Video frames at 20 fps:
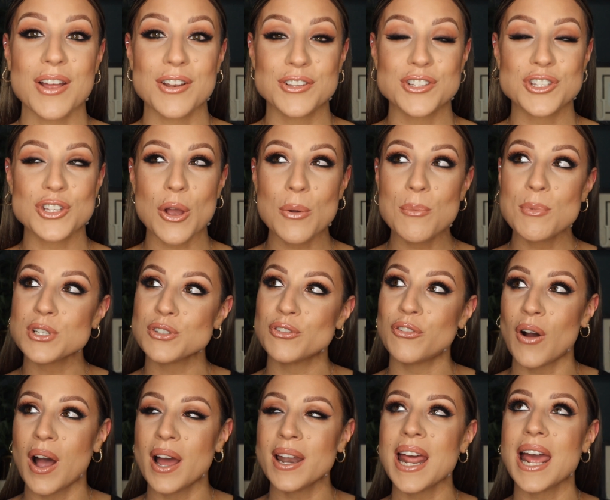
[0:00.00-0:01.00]
so much
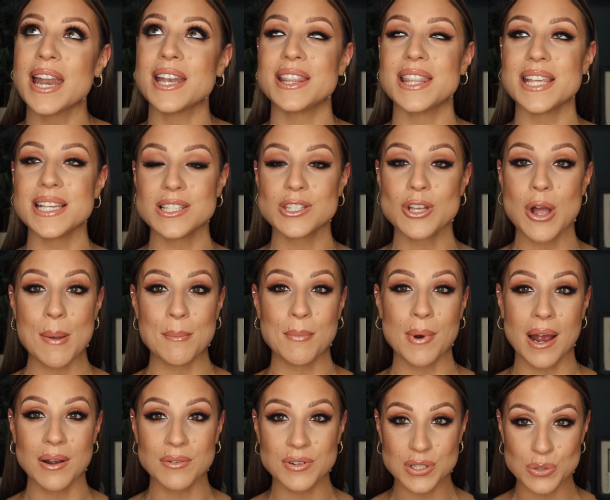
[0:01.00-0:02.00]
fun, and this time
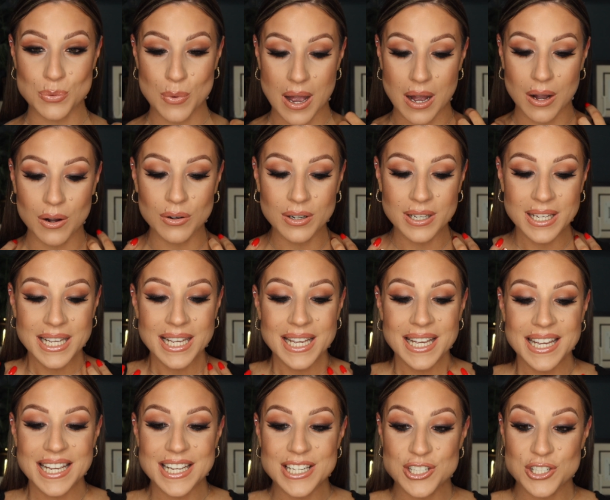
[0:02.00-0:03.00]
round as well
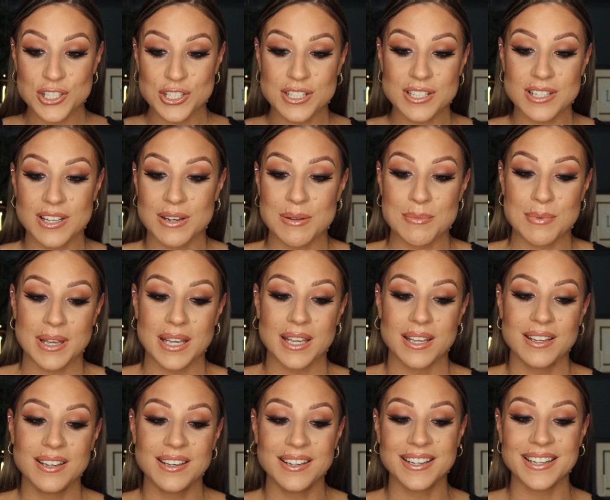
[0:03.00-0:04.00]
is just gonna
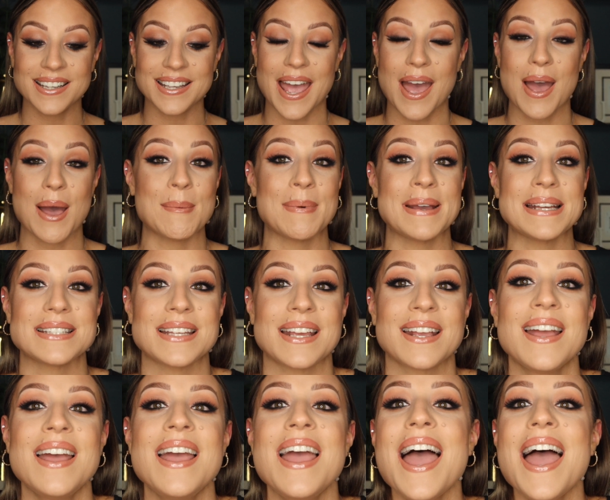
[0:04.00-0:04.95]
be, yeah, amazing.